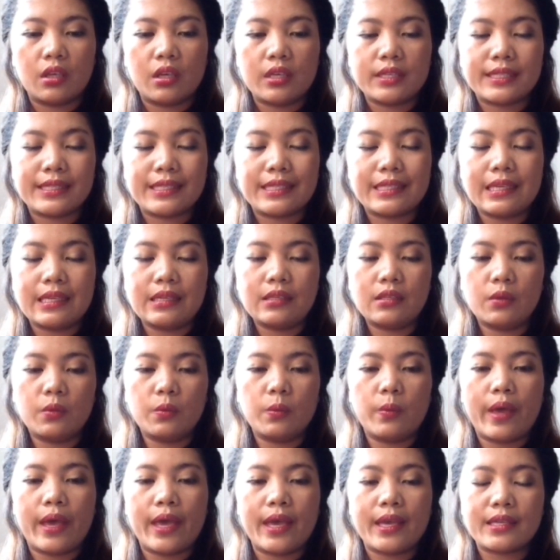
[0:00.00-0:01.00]
see the
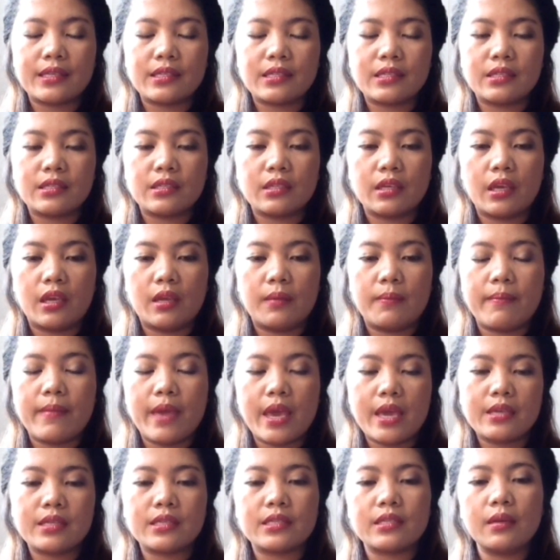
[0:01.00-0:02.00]
West, and
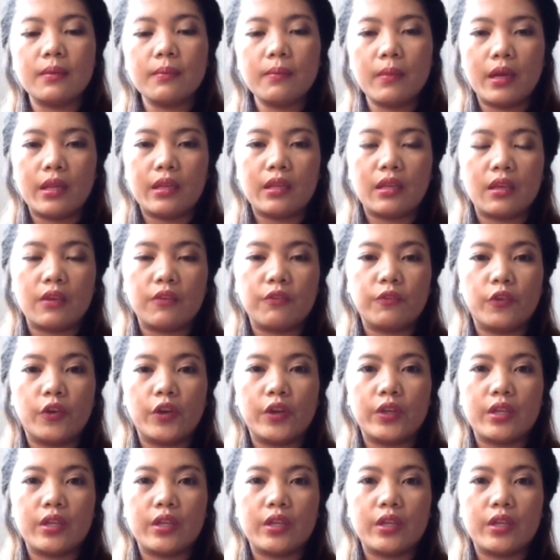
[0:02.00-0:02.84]
make some money for